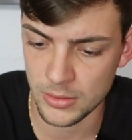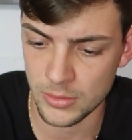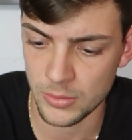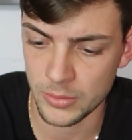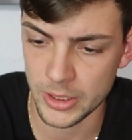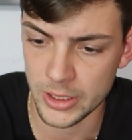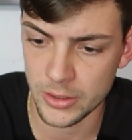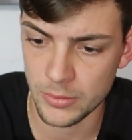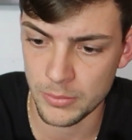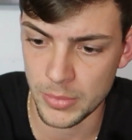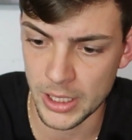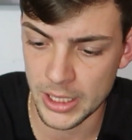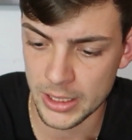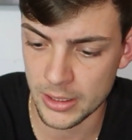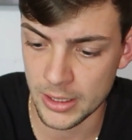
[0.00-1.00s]
we go
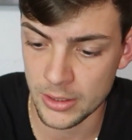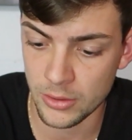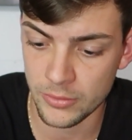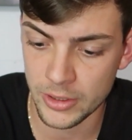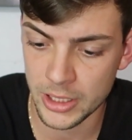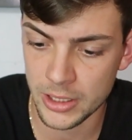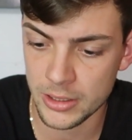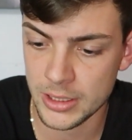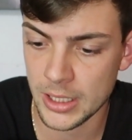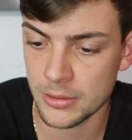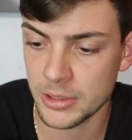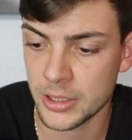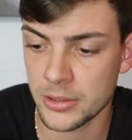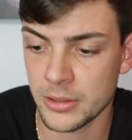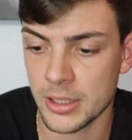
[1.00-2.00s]
back, and over here,
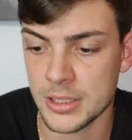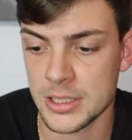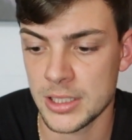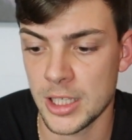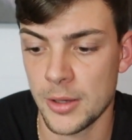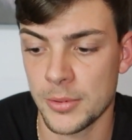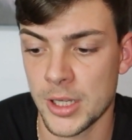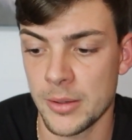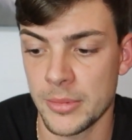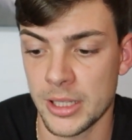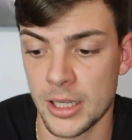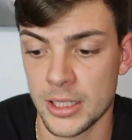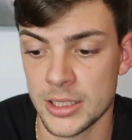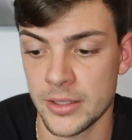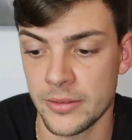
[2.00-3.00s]
down here, you can see
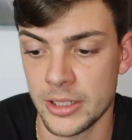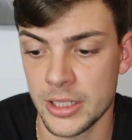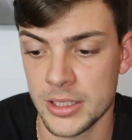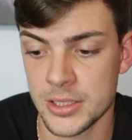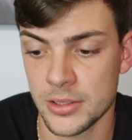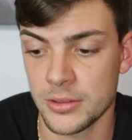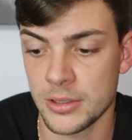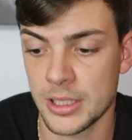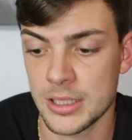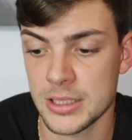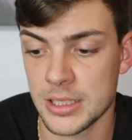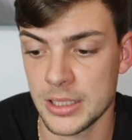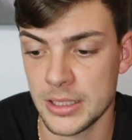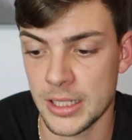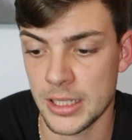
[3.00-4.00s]
upcoming activity, so you can
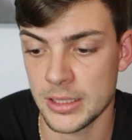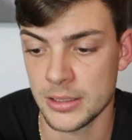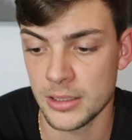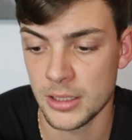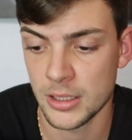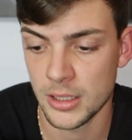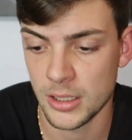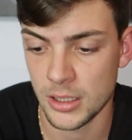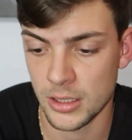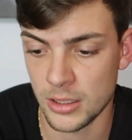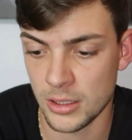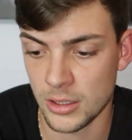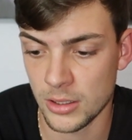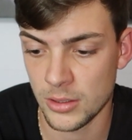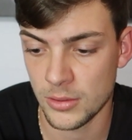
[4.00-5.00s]
see that
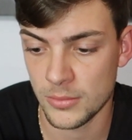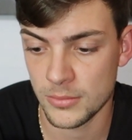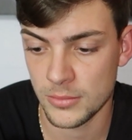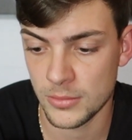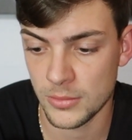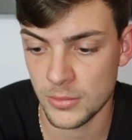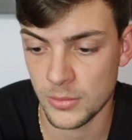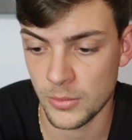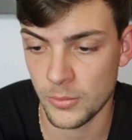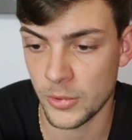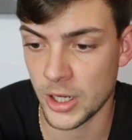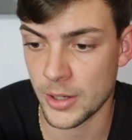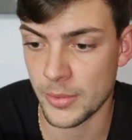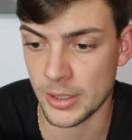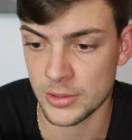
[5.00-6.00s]

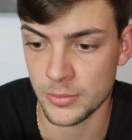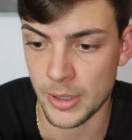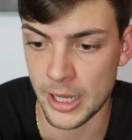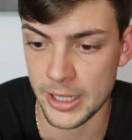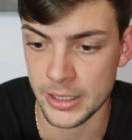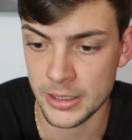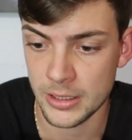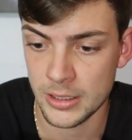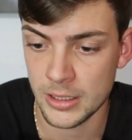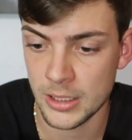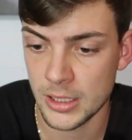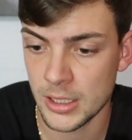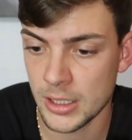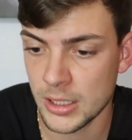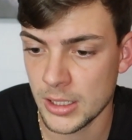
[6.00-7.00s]
we are about to buy it.
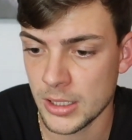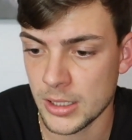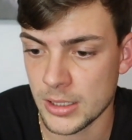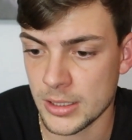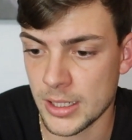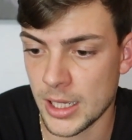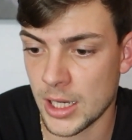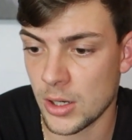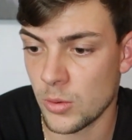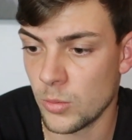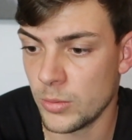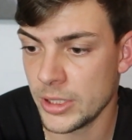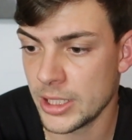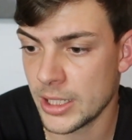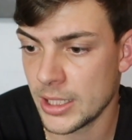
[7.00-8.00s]
Now
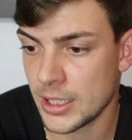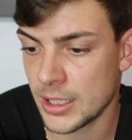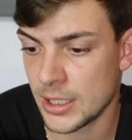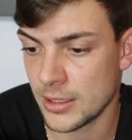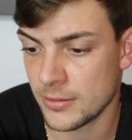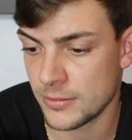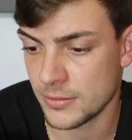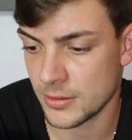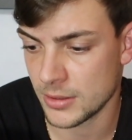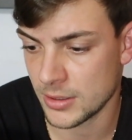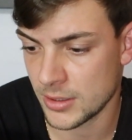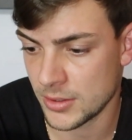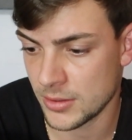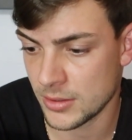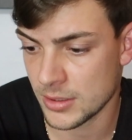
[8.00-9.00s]
we have
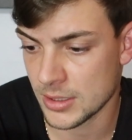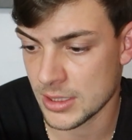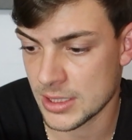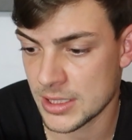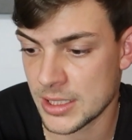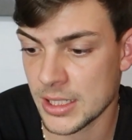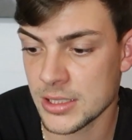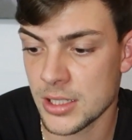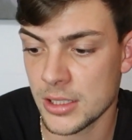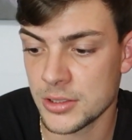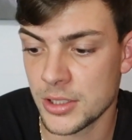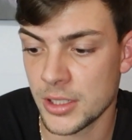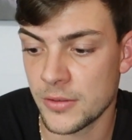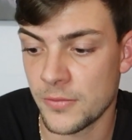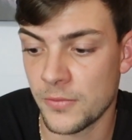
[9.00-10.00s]

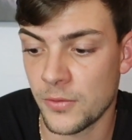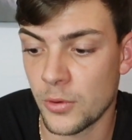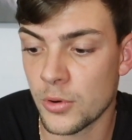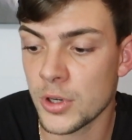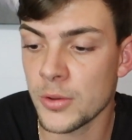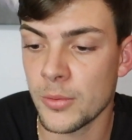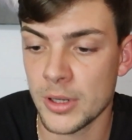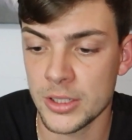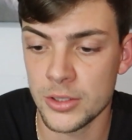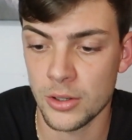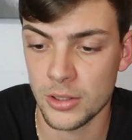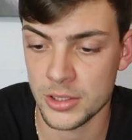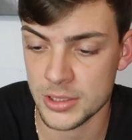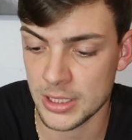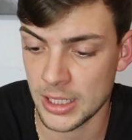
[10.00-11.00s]

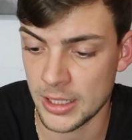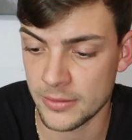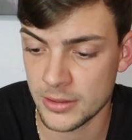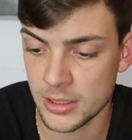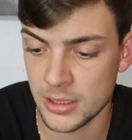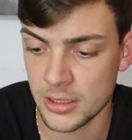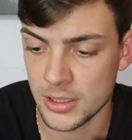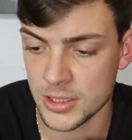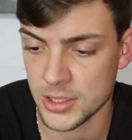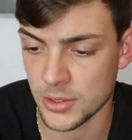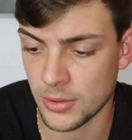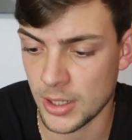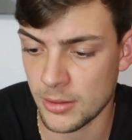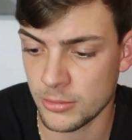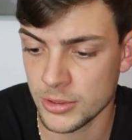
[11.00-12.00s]
$641 left,
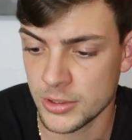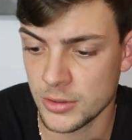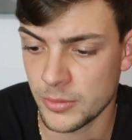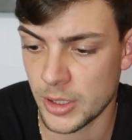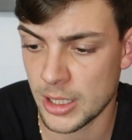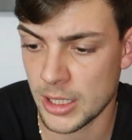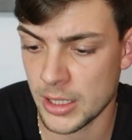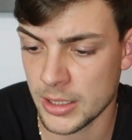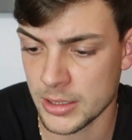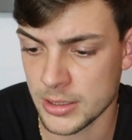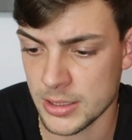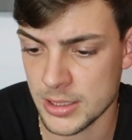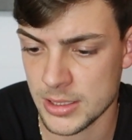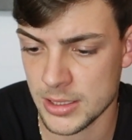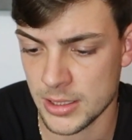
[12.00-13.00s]
so I want to buy
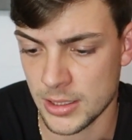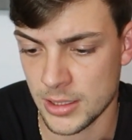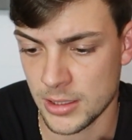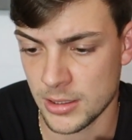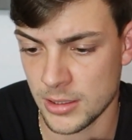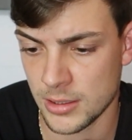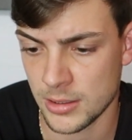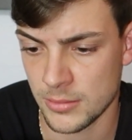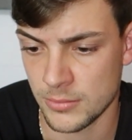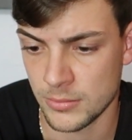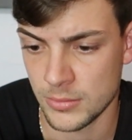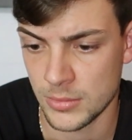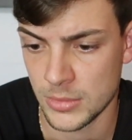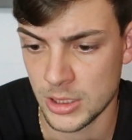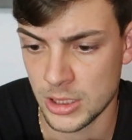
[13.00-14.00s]
some